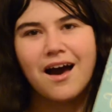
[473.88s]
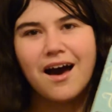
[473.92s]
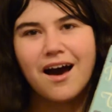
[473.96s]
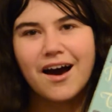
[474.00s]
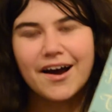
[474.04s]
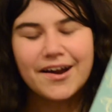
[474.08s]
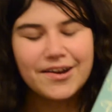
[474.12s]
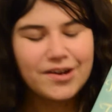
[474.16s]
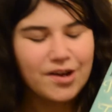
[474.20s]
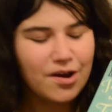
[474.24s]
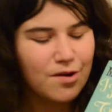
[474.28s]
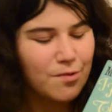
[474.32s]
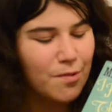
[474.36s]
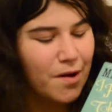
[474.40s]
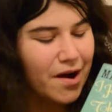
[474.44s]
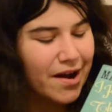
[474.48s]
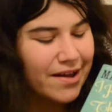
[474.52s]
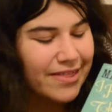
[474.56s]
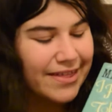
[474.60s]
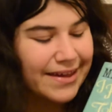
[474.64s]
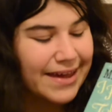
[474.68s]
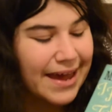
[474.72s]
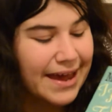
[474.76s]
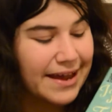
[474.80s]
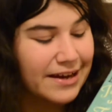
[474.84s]
I Know Why
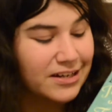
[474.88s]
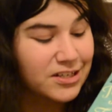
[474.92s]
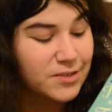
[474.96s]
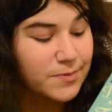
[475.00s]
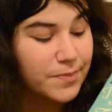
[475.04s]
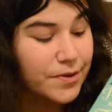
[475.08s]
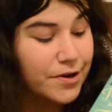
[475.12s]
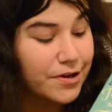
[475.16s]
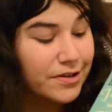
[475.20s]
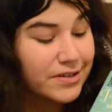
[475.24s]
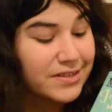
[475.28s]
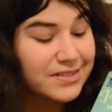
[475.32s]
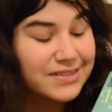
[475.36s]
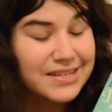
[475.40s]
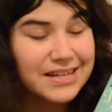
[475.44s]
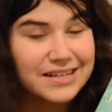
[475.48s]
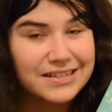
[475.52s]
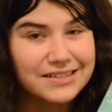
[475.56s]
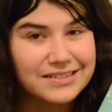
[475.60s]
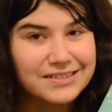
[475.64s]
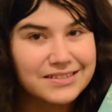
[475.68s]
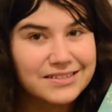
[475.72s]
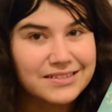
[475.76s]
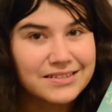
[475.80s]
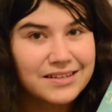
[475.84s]
the Caged Bird
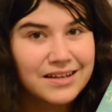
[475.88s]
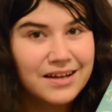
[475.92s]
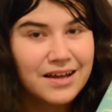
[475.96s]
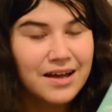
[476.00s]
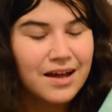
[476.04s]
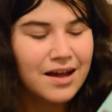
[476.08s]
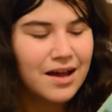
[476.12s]
Sings.